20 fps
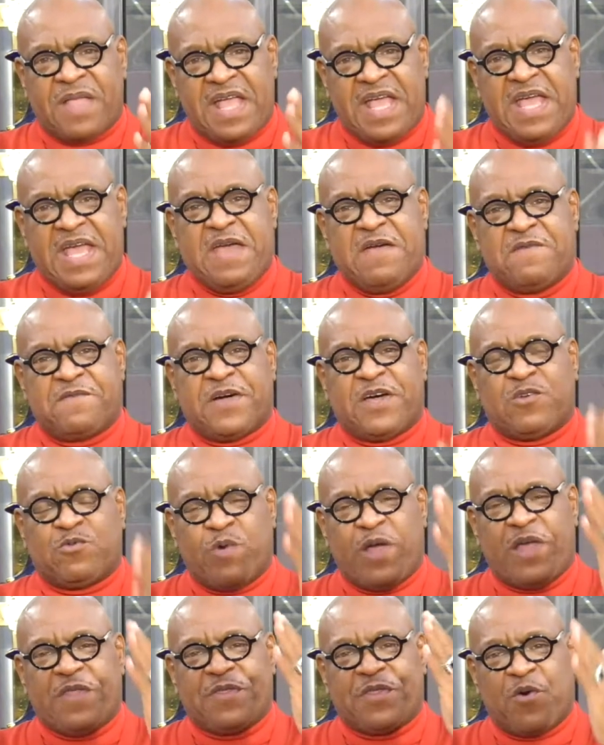even
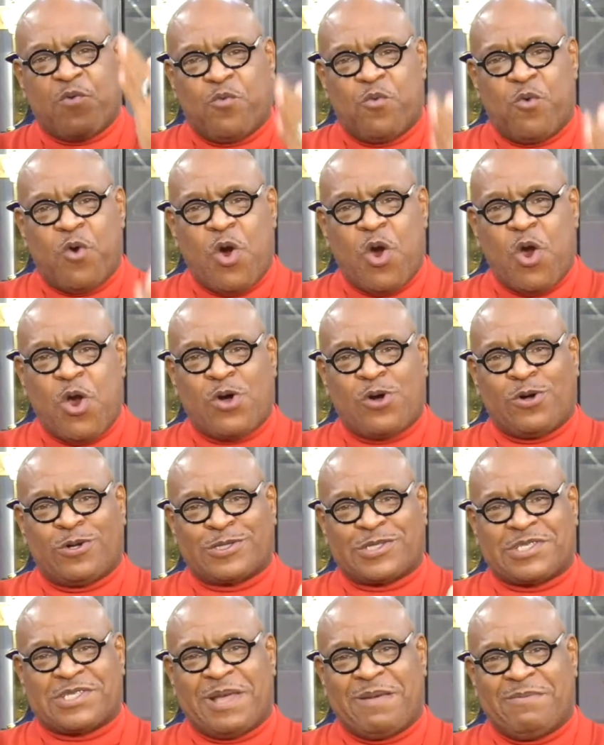when the
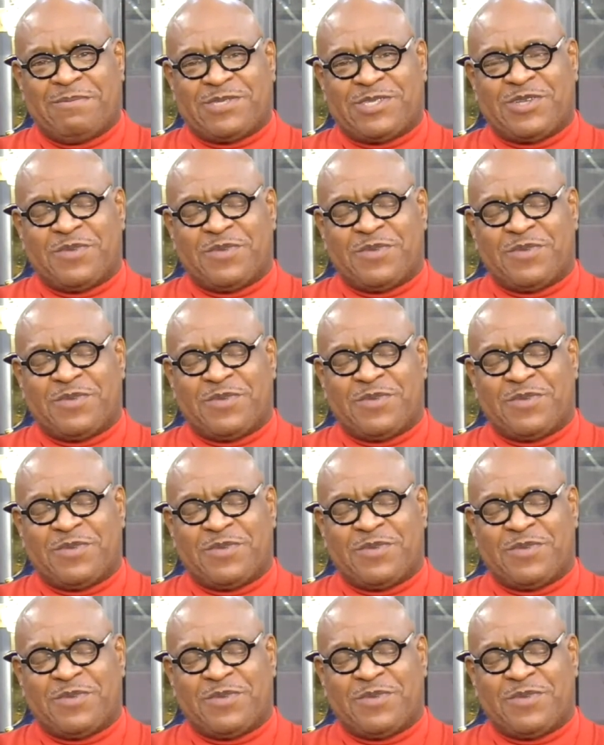world seems